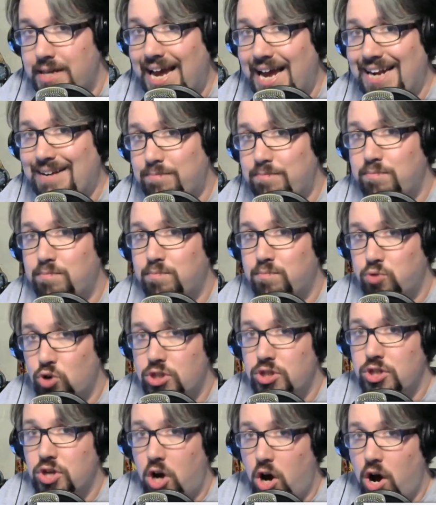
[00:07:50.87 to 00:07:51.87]
that
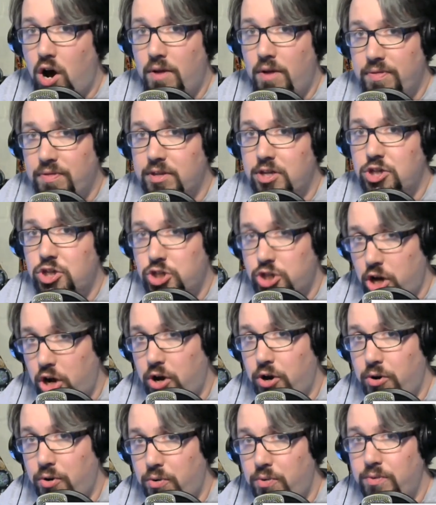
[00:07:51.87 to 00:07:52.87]
puts on the
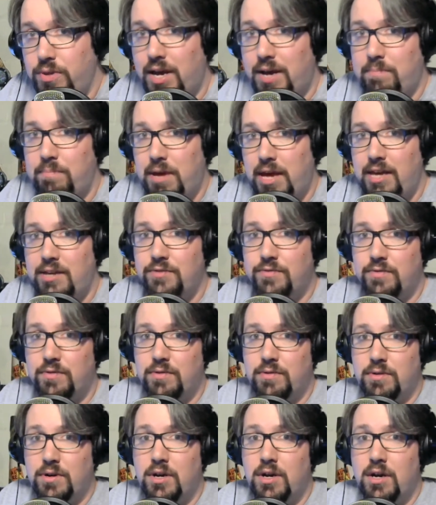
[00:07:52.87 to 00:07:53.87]
show, that pays
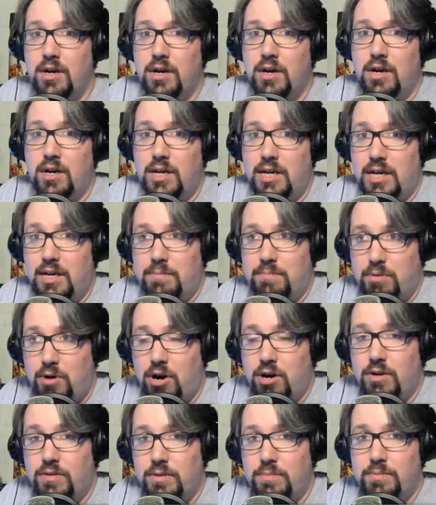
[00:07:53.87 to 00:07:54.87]
for
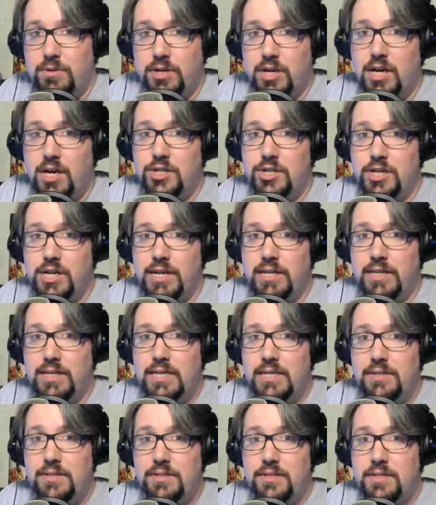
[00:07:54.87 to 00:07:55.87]
part of the production at
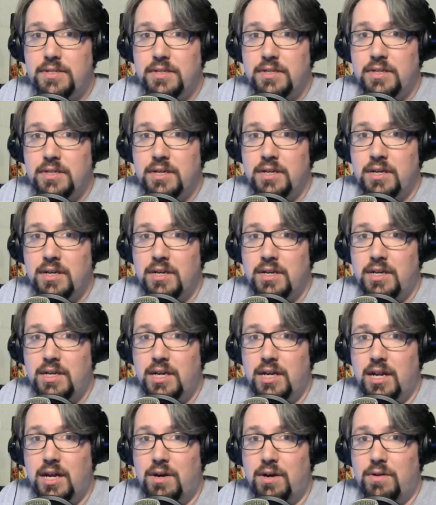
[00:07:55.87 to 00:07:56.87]
least,
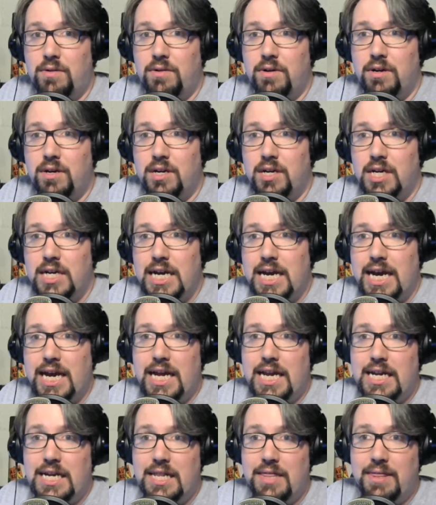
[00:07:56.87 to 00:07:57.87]
you know.
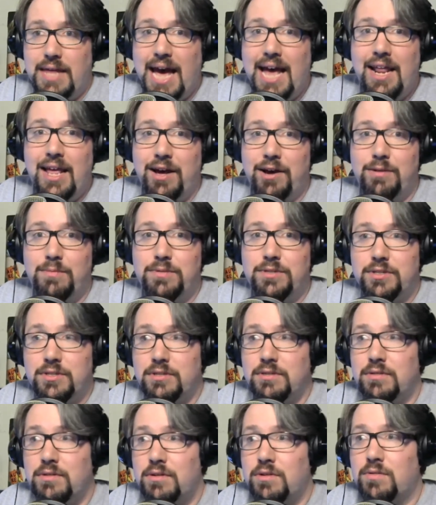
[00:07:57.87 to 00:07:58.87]
And that
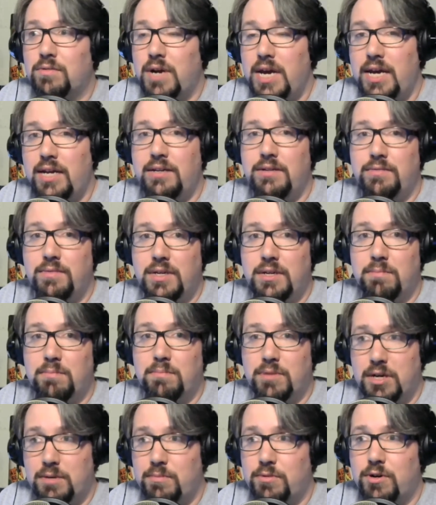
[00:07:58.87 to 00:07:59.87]
helps. Great. We can
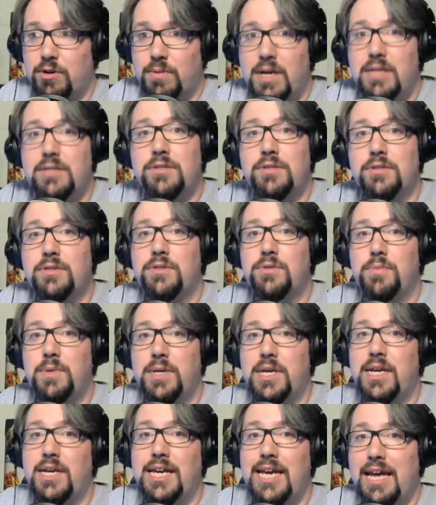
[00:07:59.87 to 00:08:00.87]
bring wrestlers.
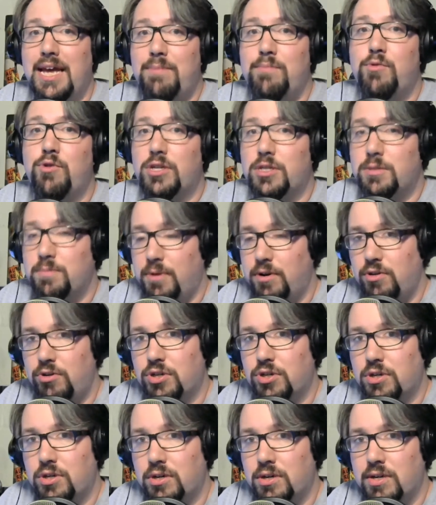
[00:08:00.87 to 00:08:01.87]
We can get more
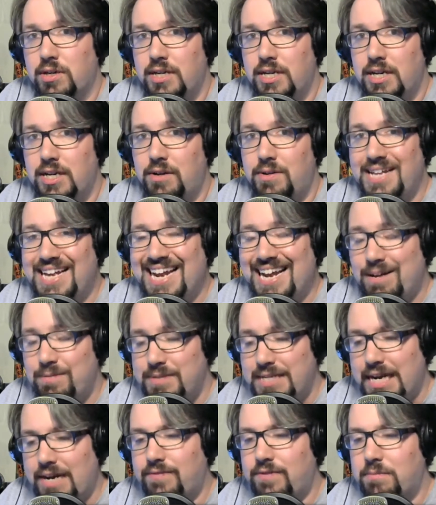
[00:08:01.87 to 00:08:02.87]
exposure. You know, that
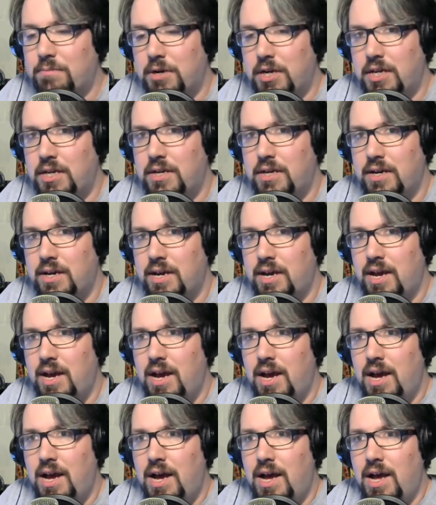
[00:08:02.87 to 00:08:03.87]
helps everybody.
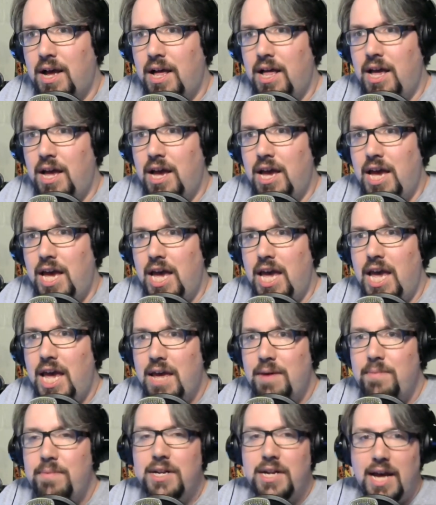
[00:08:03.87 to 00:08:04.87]

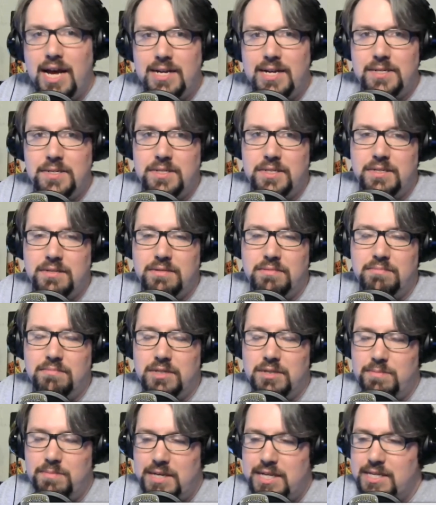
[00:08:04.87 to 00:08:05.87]
And it'd be nice.
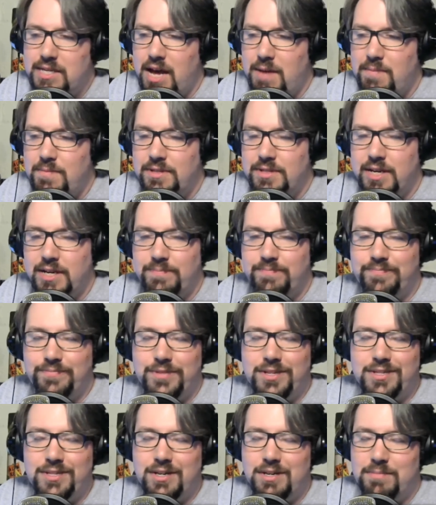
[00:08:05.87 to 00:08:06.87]
But in the meantime, it's like,
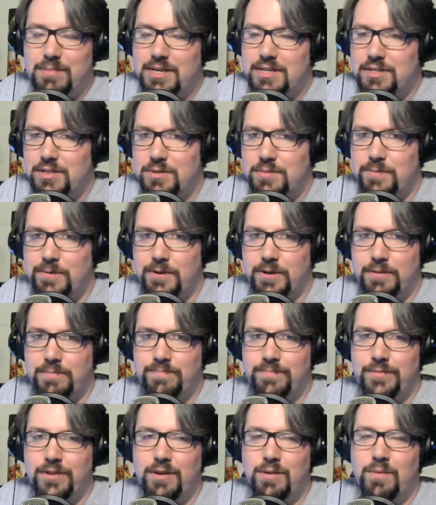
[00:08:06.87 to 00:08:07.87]
it's on a message board.
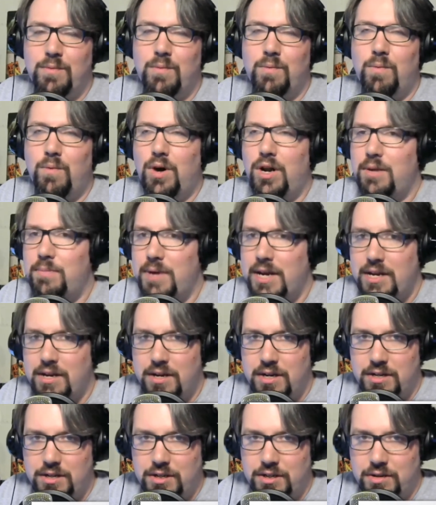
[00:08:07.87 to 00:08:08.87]
What am I
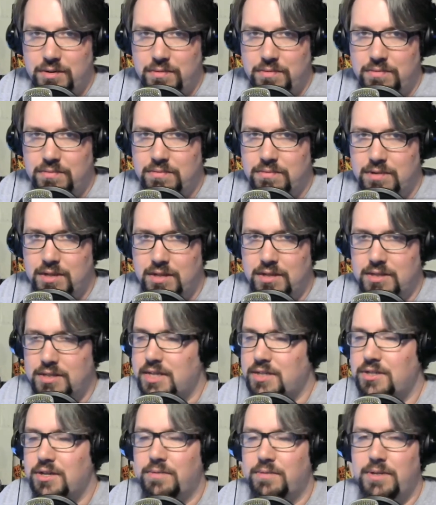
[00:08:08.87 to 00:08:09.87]
going to do
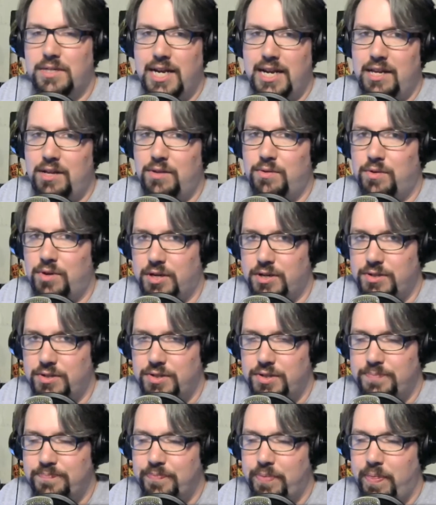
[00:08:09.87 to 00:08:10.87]
once I start retaining
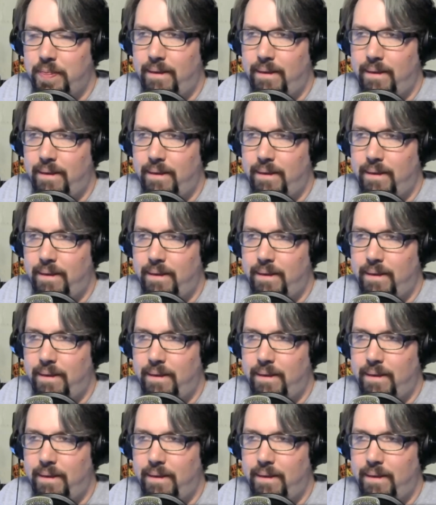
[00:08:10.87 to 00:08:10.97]
lawyers